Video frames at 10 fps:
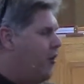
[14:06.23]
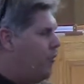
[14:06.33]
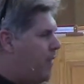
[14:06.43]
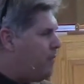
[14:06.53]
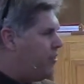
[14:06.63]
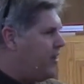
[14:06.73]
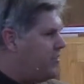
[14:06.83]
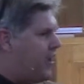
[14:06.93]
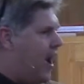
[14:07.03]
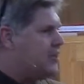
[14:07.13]
Remember the,
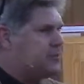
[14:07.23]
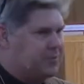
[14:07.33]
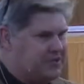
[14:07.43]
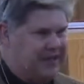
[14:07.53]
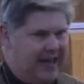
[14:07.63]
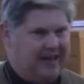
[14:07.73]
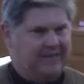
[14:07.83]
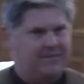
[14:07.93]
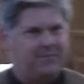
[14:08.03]
the gospel today.